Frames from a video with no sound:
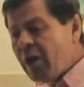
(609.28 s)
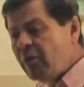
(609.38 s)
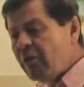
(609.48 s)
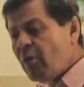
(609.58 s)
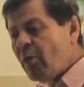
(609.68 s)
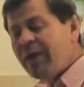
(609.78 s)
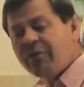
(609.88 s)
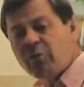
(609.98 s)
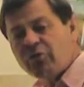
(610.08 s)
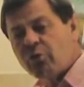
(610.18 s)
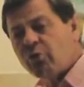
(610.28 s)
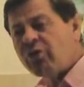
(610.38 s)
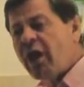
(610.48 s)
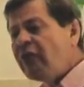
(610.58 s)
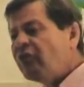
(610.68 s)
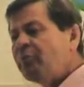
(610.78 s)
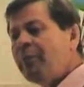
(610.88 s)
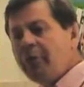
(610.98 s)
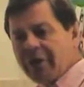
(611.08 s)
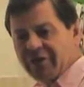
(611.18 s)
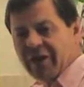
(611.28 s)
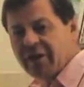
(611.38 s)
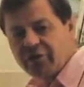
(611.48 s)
Well, we have what's called a spirit